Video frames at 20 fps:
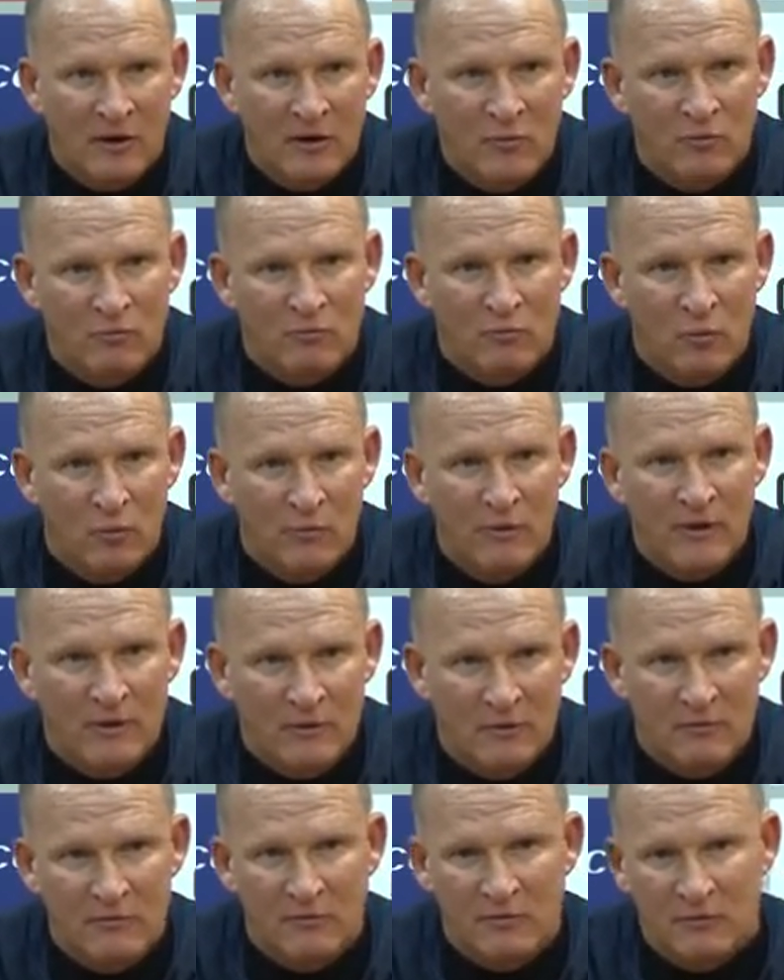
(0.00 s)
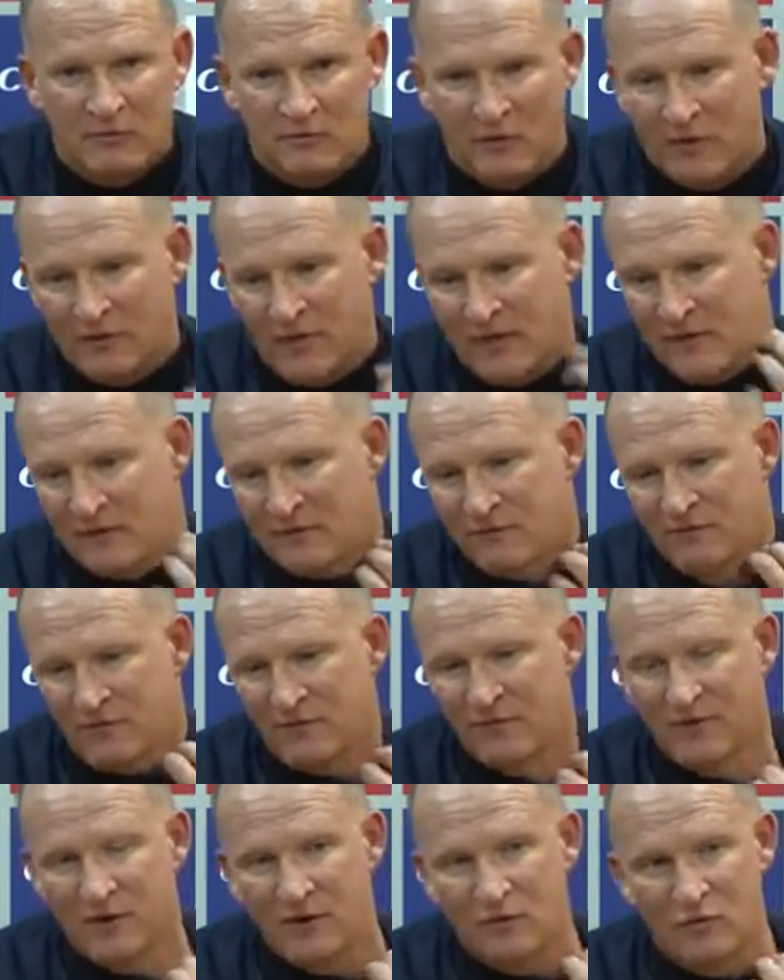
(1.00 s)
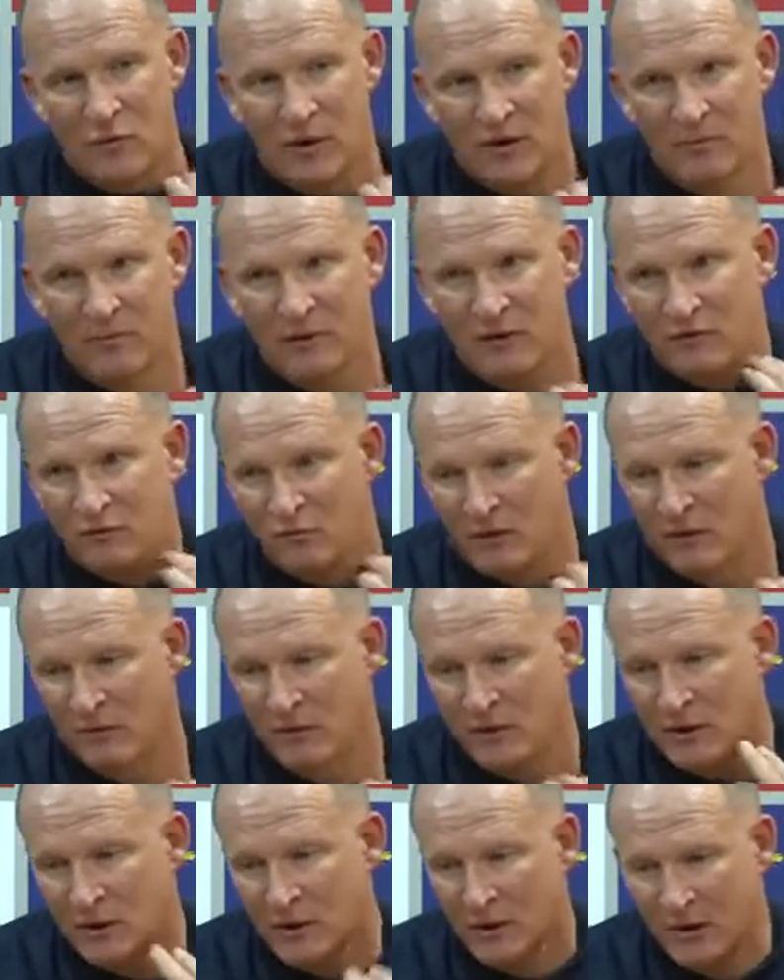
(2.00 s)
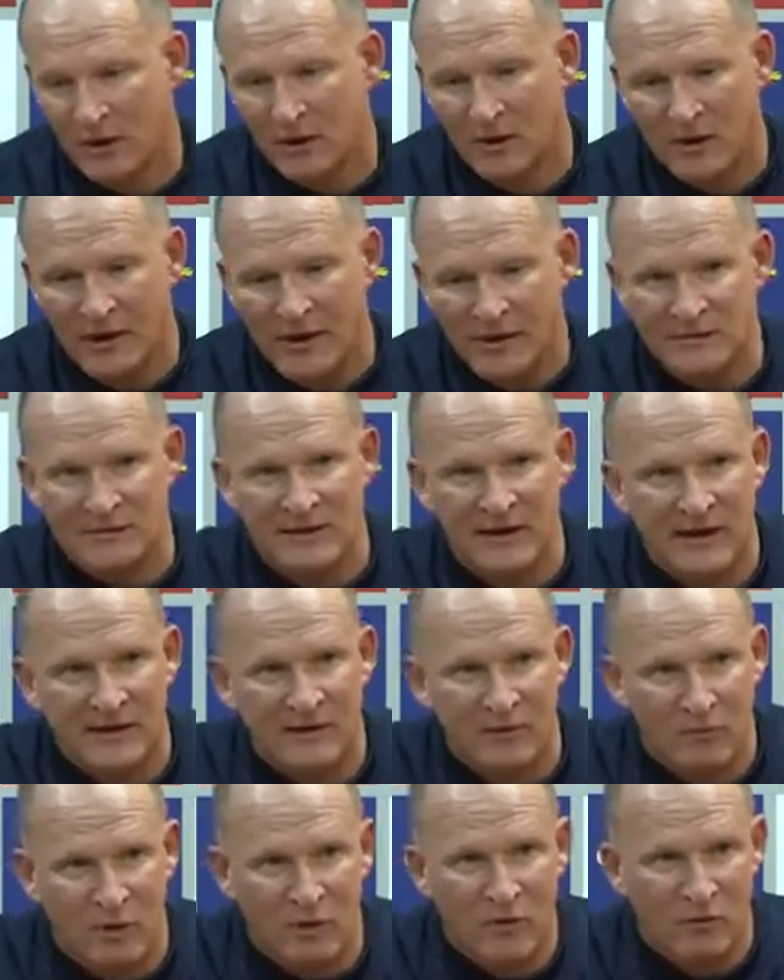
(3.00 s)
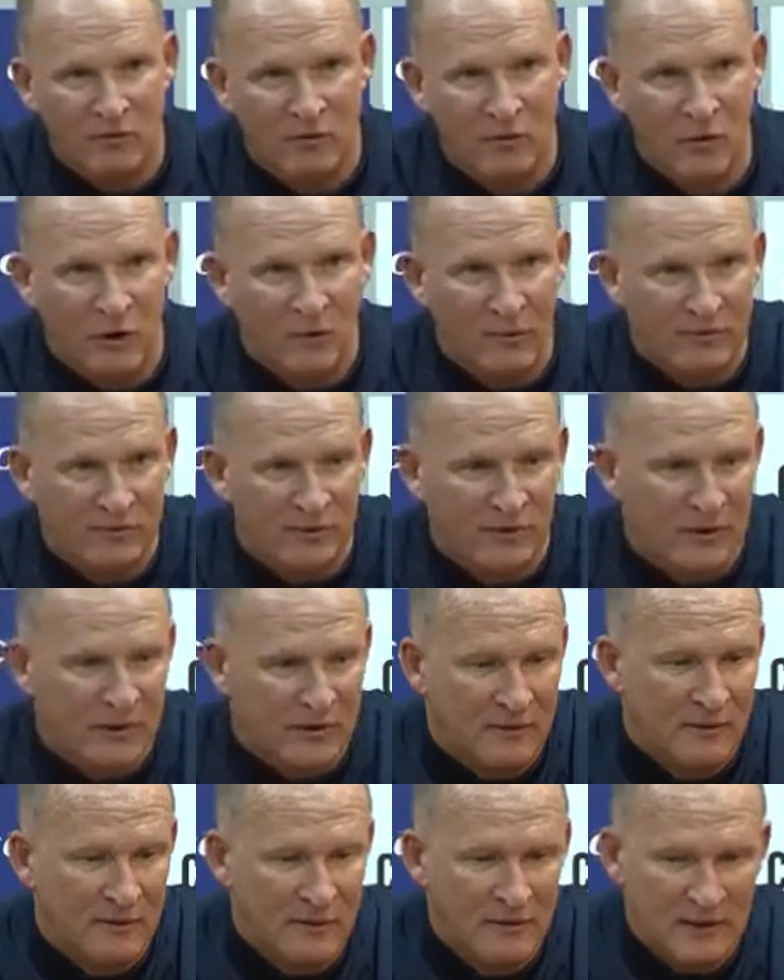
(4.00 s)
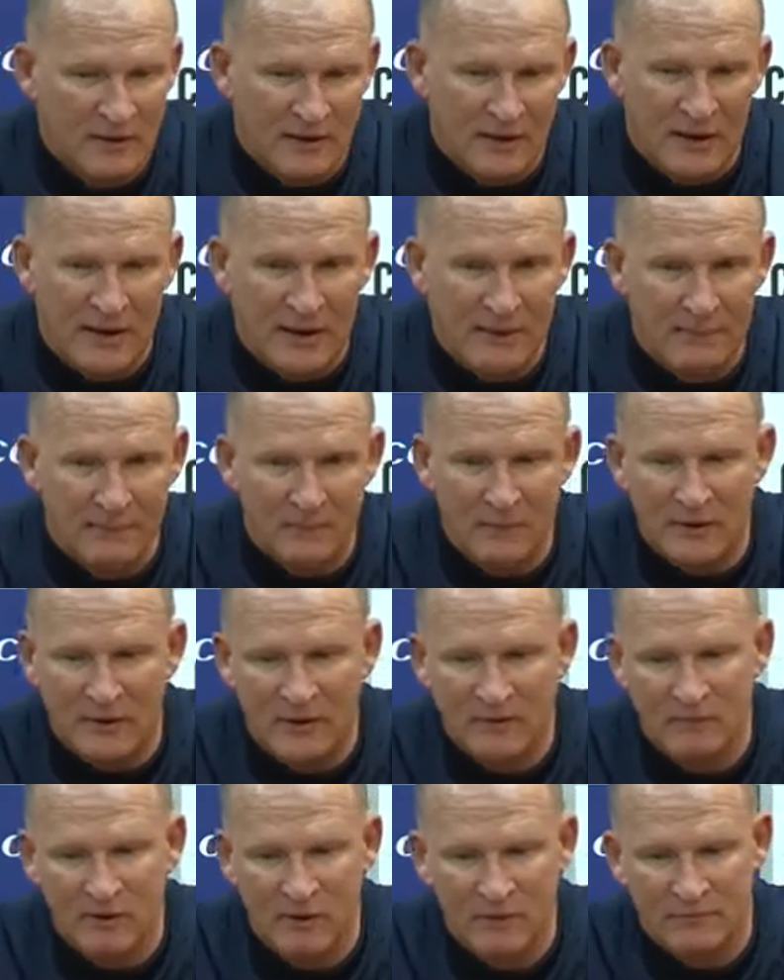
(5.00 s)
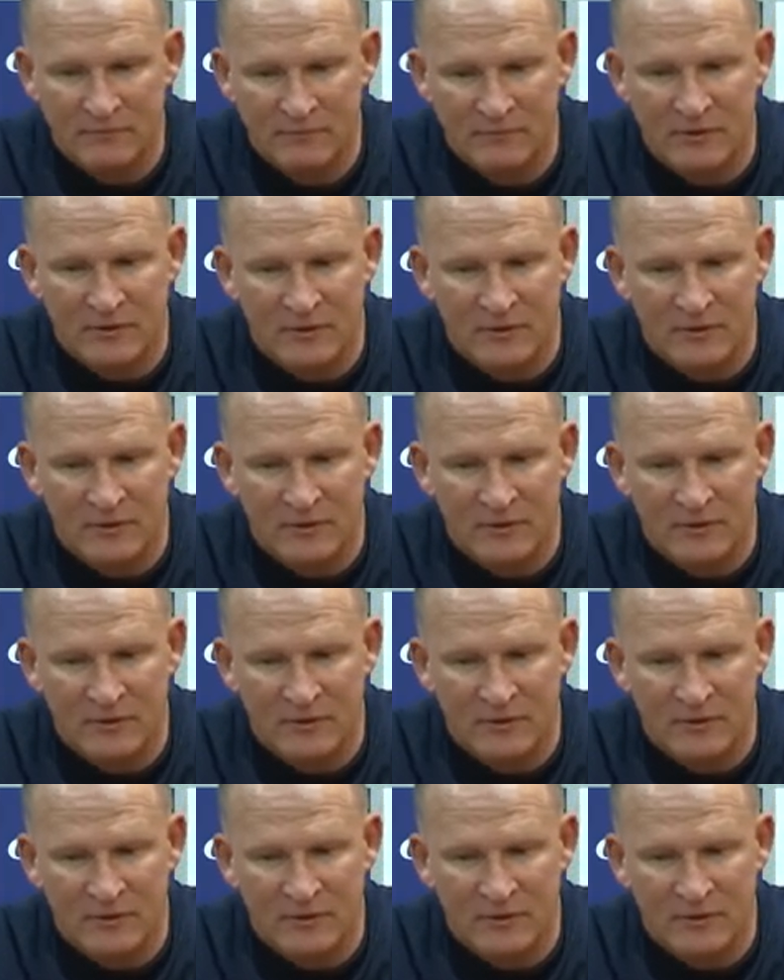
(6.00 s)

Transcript: He was worried sort of that last 15-20 minutes where we actually had them on the ropes, and then we give a